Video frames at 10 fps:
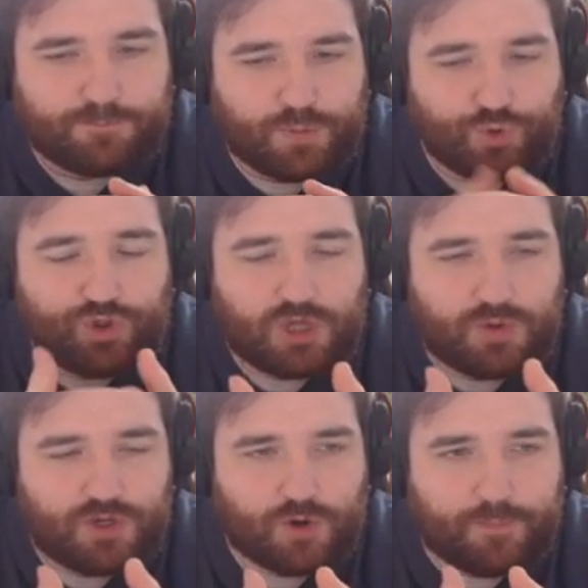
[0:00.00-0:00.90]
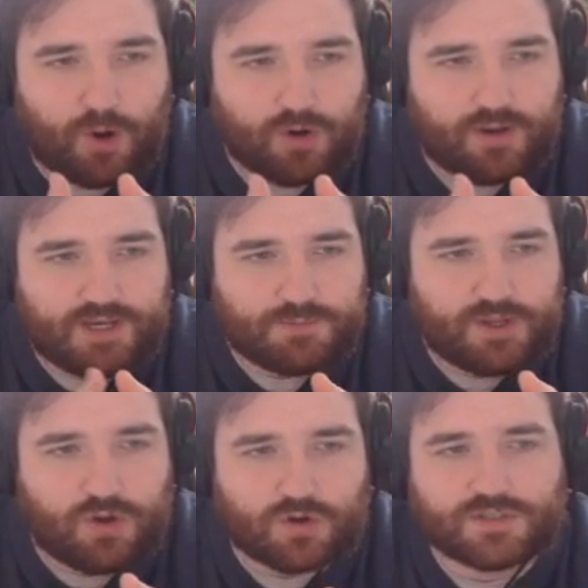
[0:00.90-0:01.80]
both you and your opponent need to
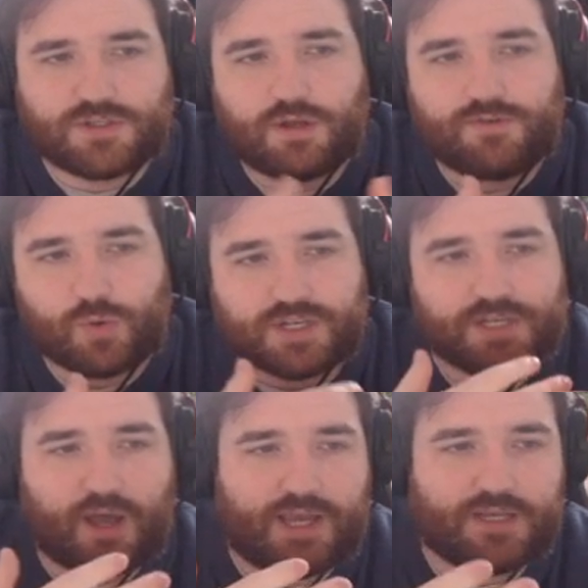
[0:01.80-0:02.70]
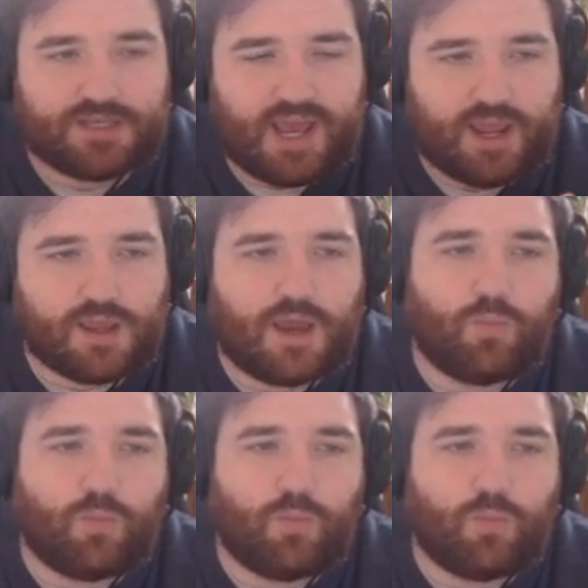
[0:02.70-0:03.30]
be cognizant of your entire deck